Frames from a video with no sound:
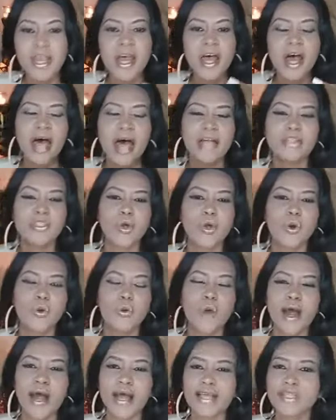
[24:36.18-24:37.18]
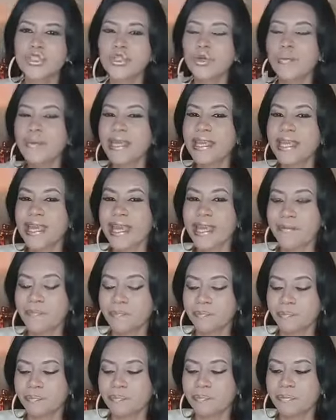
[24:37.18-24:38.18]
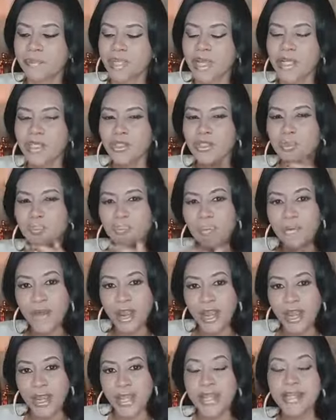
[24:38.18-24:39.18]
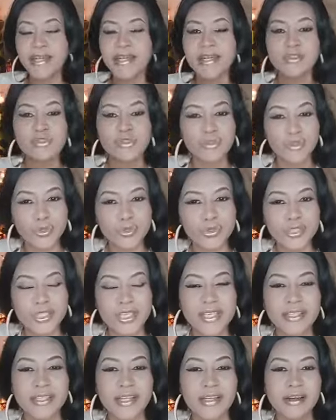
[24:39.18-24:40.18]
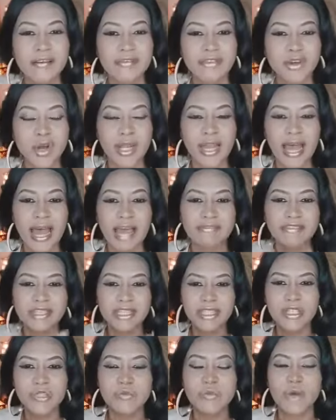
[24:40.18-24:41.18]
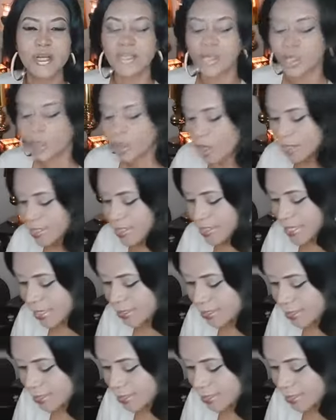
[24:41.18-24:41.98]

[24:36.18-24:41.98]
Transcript: And so as you begin to pray in this new season of your life, this is what the Lord said to